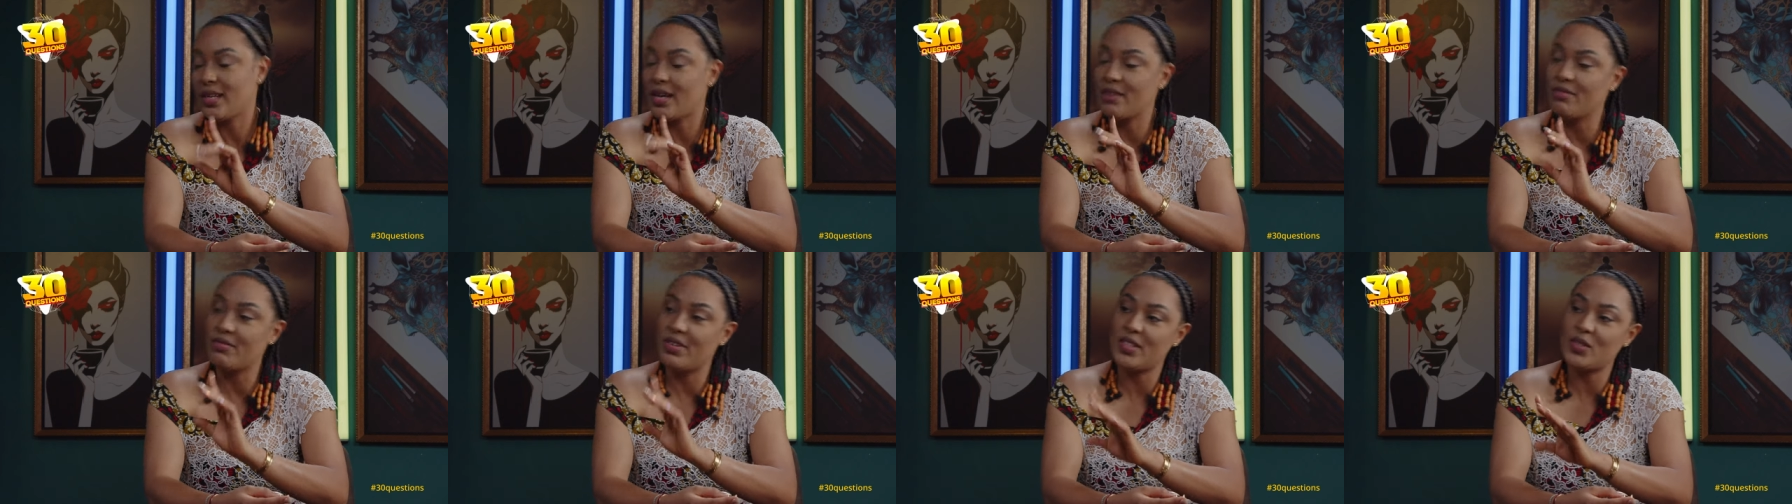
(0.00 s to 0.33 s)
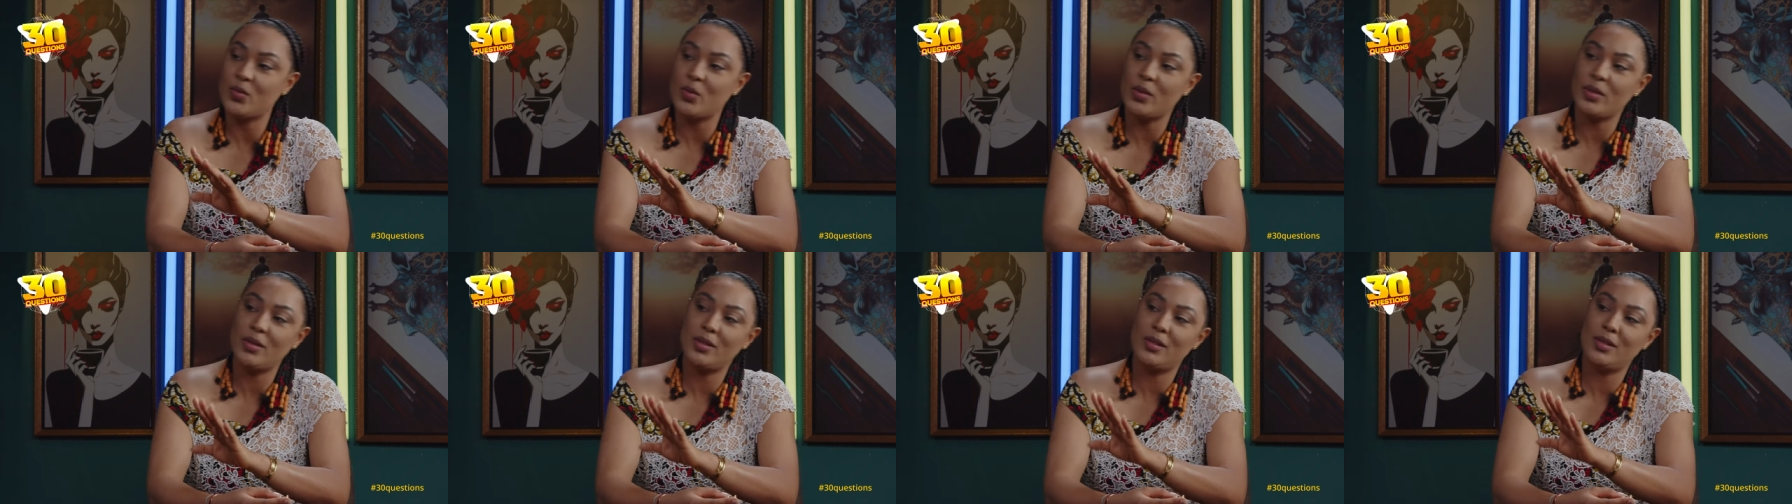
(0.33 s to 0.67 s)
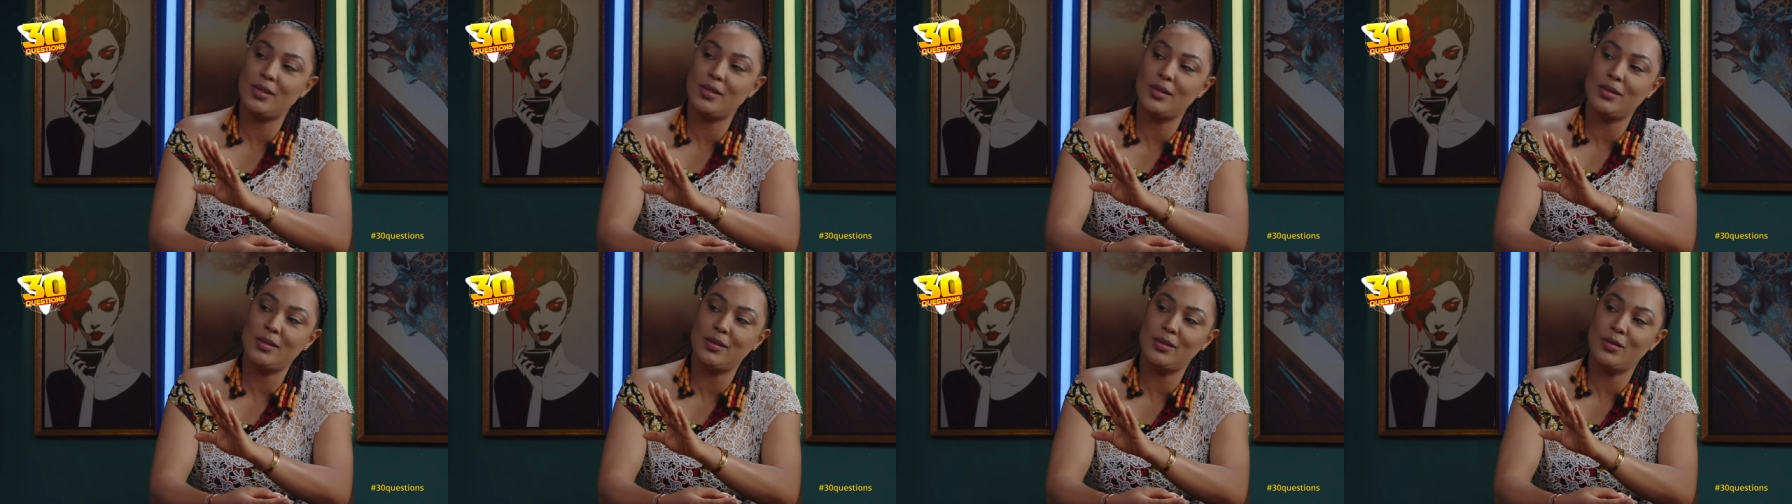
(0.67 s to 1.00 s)

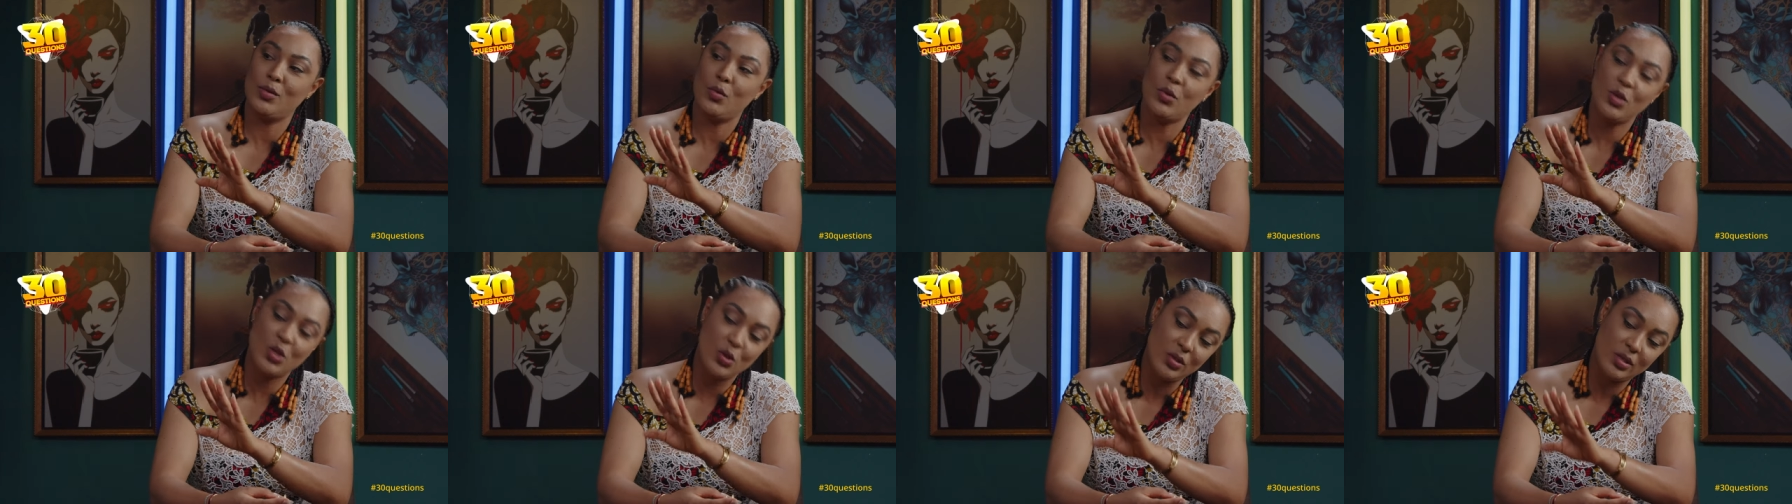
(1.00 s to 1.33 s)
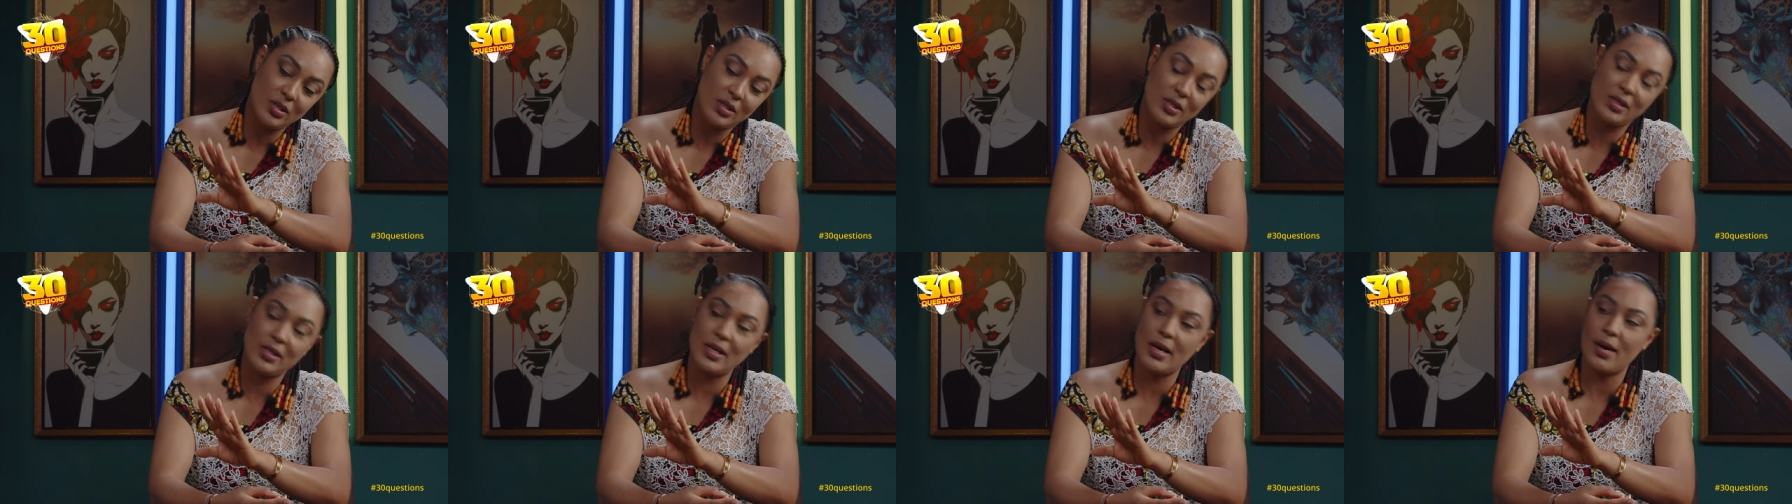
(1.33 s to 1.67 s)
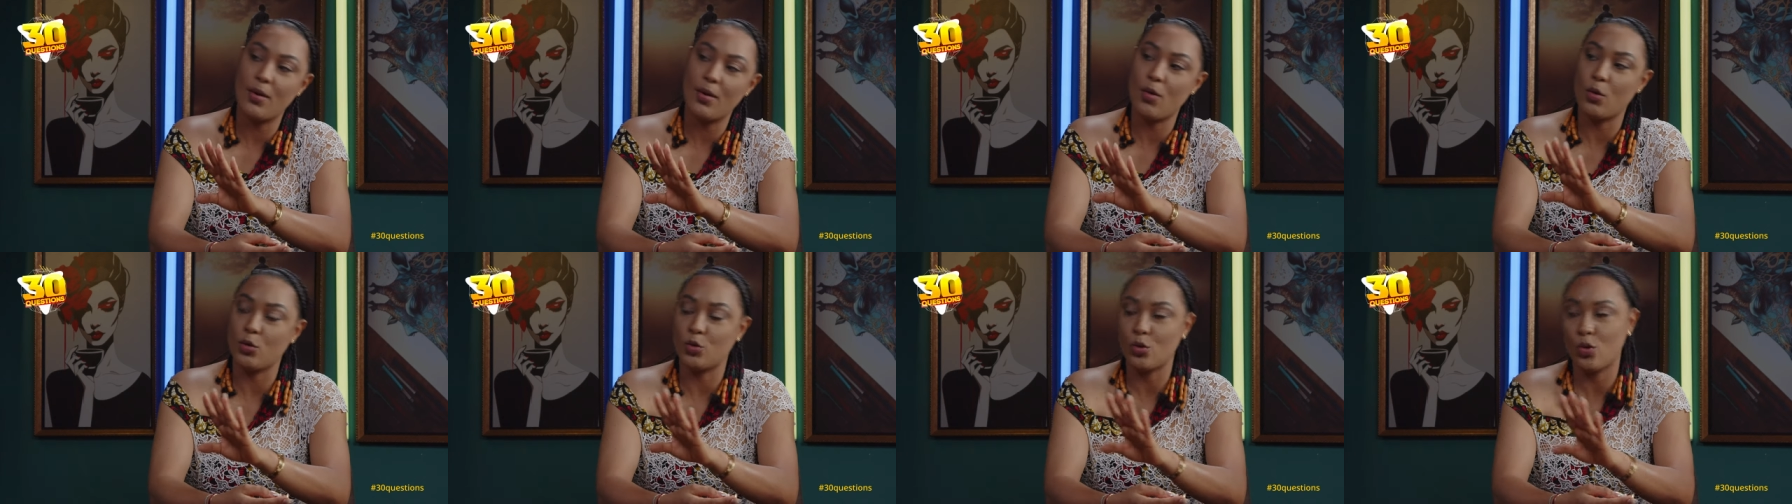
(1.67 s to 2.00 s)
investments. We choose to see how
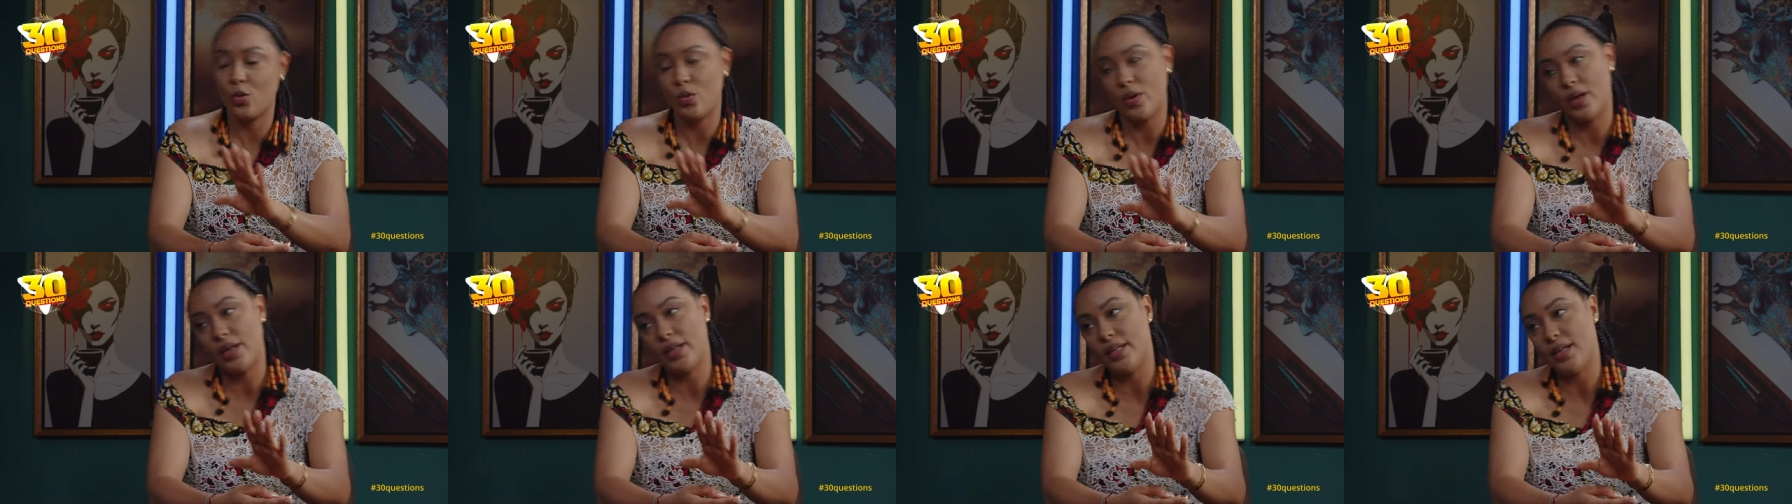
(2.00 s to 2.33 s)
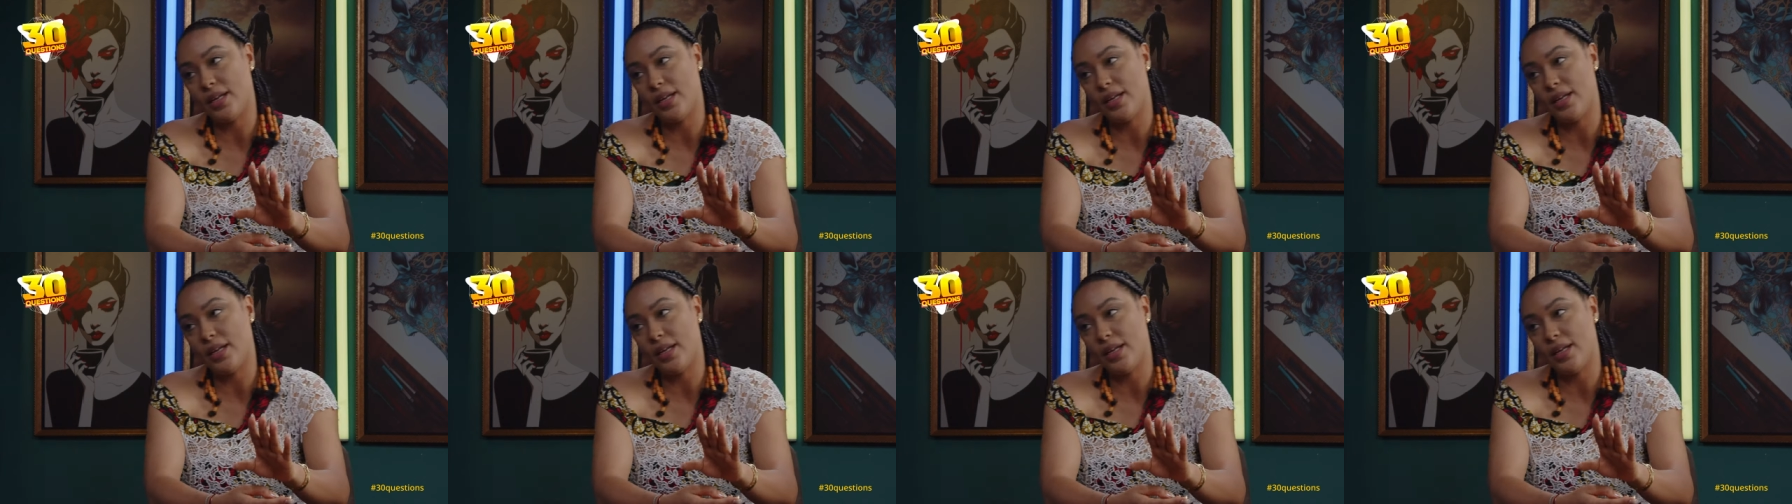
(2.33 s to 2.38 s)
to do it.